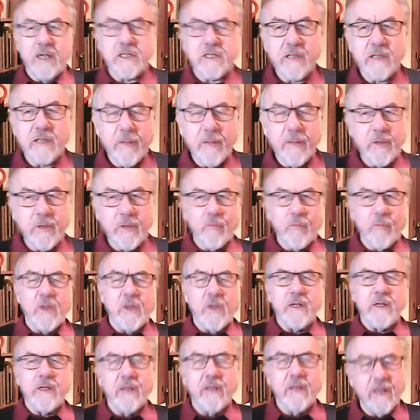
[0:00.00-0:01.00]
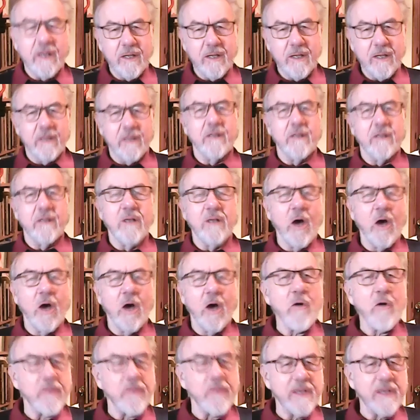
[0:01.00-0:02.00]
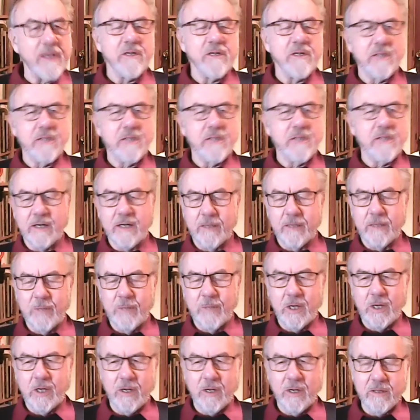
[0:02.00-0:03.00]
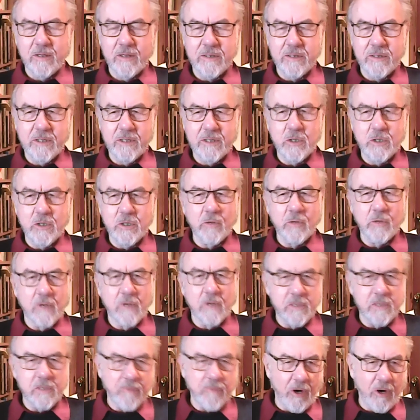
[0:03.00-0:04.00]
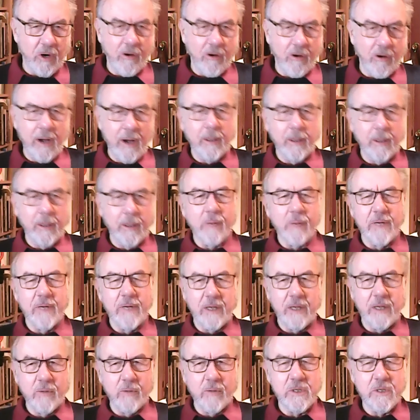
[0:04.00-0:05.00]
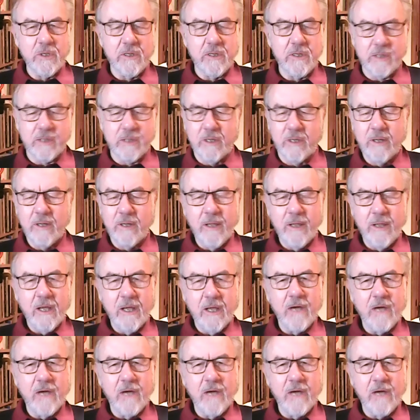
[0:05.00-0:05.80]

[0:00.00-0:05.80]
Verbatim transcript: I mean, the whole thing started because the Children's Program Committee, which is a, a